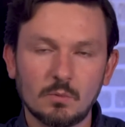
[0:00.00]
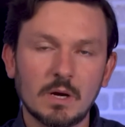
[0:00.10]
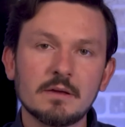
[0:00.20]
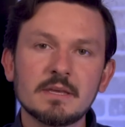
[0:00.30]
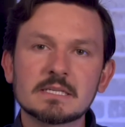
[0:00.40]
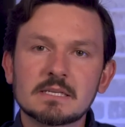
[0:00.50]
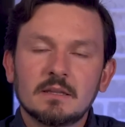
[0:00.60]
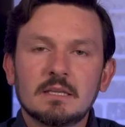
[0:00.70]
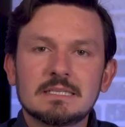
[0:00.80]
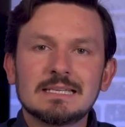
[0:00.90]
Why are they
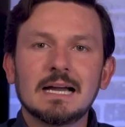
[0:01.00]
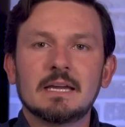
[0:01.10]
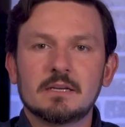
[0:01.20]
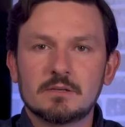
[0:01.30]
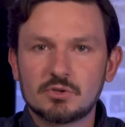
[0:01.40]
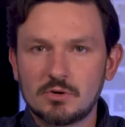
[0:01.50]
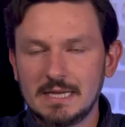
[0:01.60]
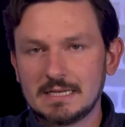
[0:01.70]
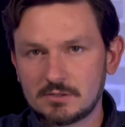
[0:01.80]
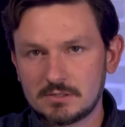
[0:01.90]
suddenly dying during
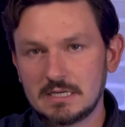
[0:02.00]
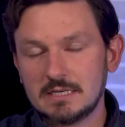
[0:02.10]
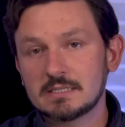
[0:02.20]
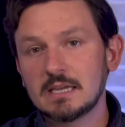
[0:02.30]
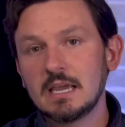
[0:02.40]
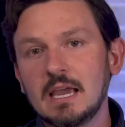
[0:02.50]
exercise?